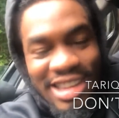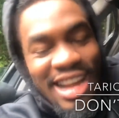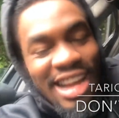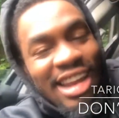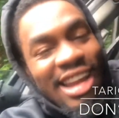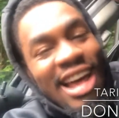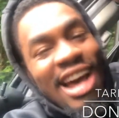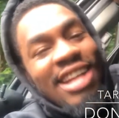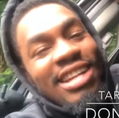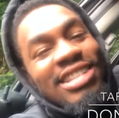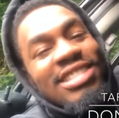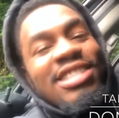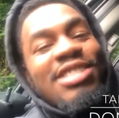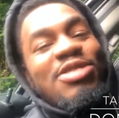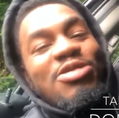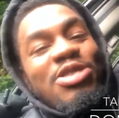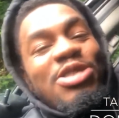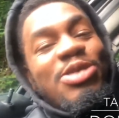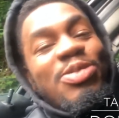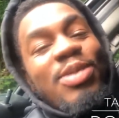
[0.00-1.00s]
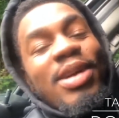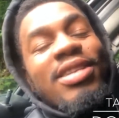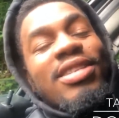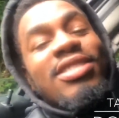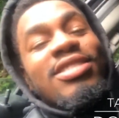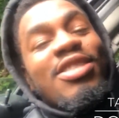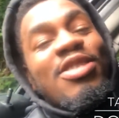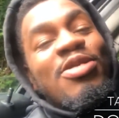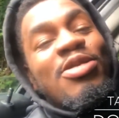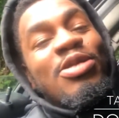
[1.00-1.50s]
A lot of disrespect
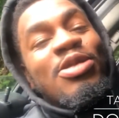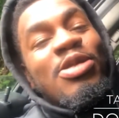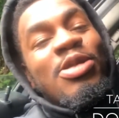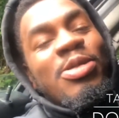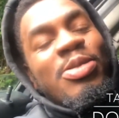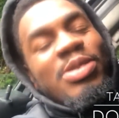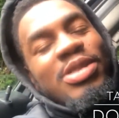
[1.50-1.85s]
is going on,